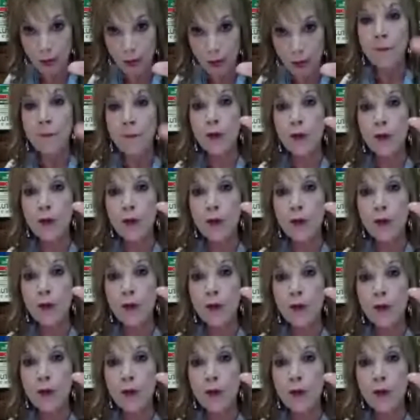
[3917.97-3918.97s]
You need to give
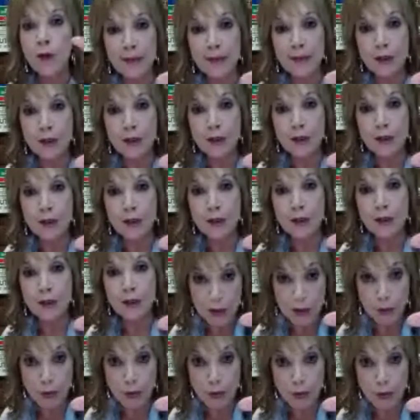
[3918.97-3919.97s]
your images that you want
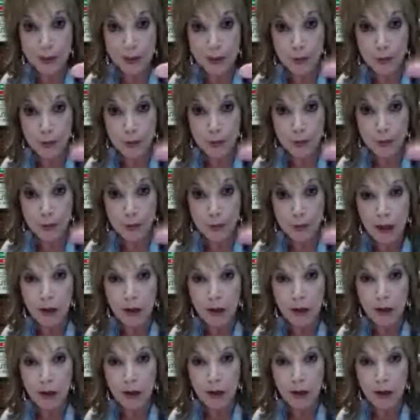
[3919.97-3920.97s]
to remember
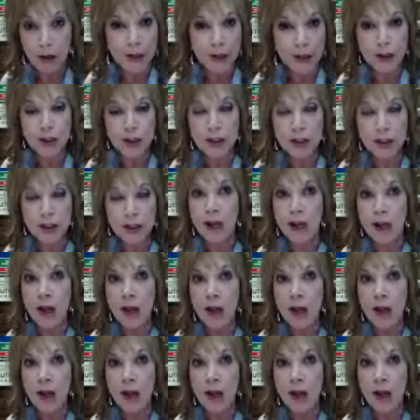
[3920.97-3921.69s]
color, action,